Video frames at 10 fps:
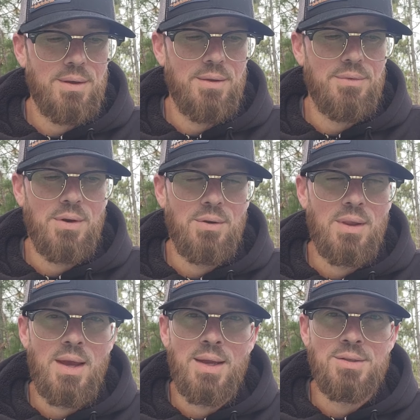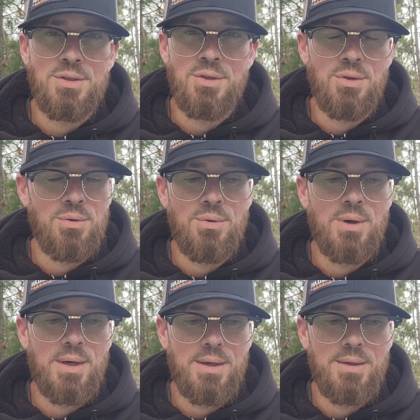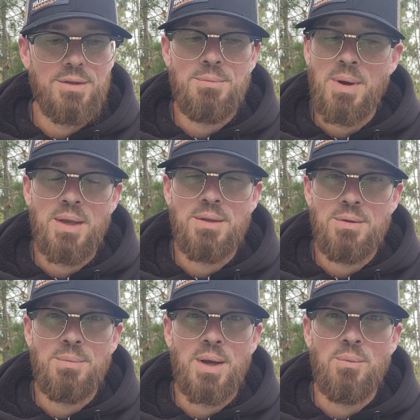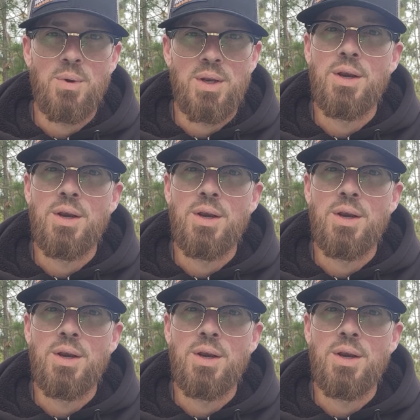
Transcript: if they're lying to you, uh, you might you might want to